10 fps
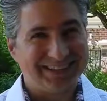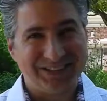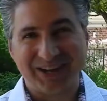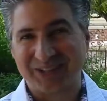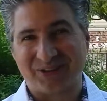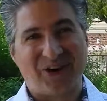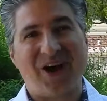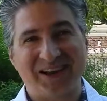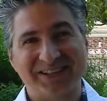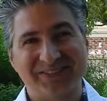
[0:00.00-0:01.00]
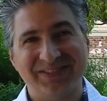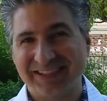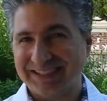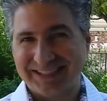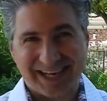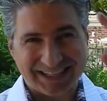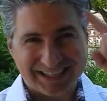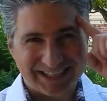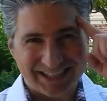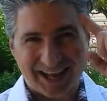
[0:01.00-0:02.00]
You guys are awesome.
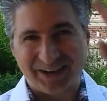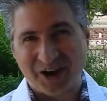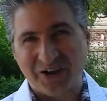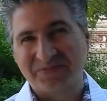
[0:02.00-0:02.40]
Jesse signing off